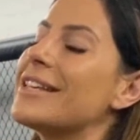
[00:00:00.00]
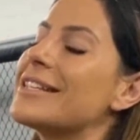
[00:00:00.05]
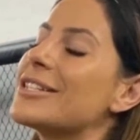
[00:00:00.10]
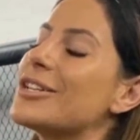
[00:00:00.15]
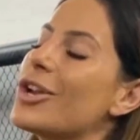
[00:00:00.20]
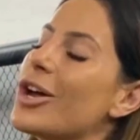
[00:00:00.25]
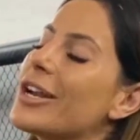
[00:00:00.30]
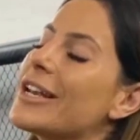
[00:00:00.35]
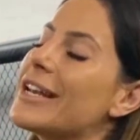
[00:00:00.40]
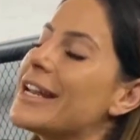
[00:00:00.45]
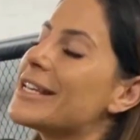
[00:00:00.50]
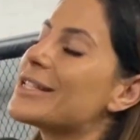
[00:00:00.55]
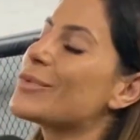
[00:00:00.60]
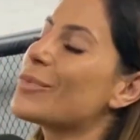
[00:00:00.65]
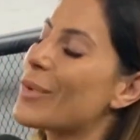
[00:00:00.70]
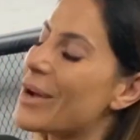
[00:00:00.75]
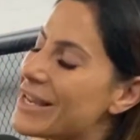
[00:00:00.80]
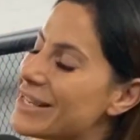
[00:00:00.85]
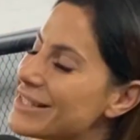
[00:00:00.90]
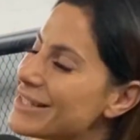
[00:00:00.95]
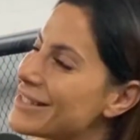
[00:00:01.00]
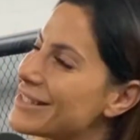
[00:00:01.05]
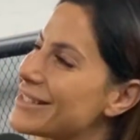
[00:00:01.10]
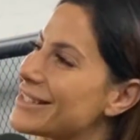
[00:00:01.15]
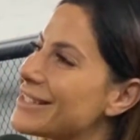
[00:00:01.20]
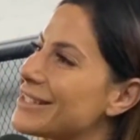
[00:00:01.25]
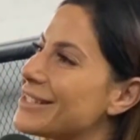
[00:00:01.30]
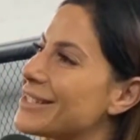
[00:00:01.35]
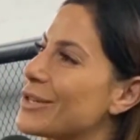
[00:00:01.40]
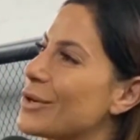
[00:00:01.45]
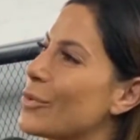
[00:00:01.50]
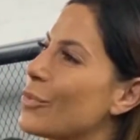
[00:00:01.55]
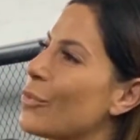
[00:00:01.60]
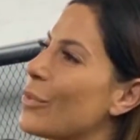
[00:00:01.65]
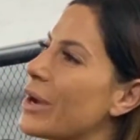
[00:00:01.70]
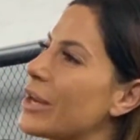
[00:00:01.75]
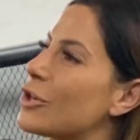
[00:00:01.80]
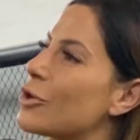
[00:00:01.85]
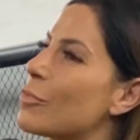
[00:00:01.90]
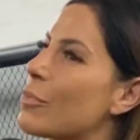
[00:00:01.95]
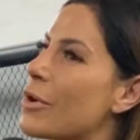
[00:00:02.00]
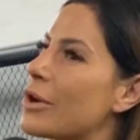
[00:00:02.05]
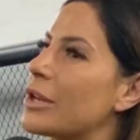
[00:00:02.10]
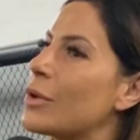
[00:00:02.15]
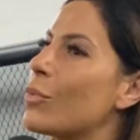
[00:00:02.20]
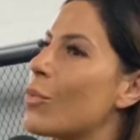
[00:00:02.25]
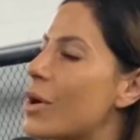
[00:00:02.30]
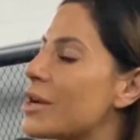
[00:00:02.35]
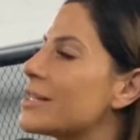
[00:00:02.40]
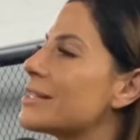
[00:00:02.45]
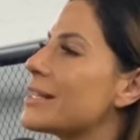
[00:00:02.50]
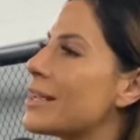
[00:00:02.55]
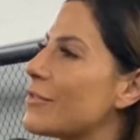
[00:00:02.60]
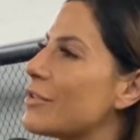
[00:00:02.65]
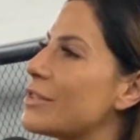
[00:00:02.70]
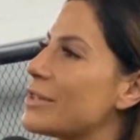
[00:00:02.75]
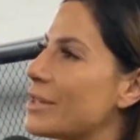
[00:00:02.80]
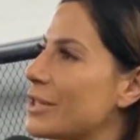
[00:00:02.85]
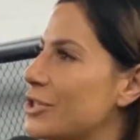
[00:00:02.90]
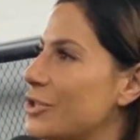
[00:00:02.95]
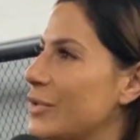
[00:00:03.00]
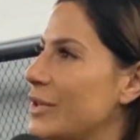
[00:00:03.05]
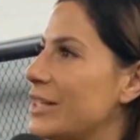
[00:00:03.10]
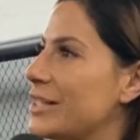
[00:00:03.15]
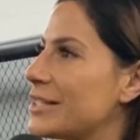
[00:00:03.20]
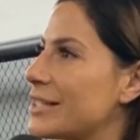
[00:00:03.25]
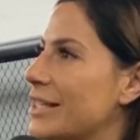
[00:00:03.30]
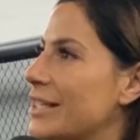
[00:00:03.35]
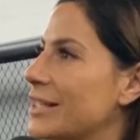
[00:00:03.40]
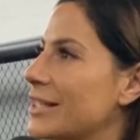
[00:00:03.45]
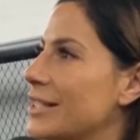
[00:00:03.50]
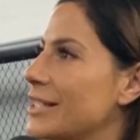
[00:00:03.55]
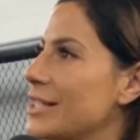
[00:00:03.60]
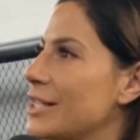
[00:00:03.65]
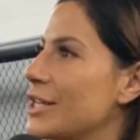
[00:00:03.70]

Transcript: a lot less waste mm-hmm. when your body wants everything that you're eating.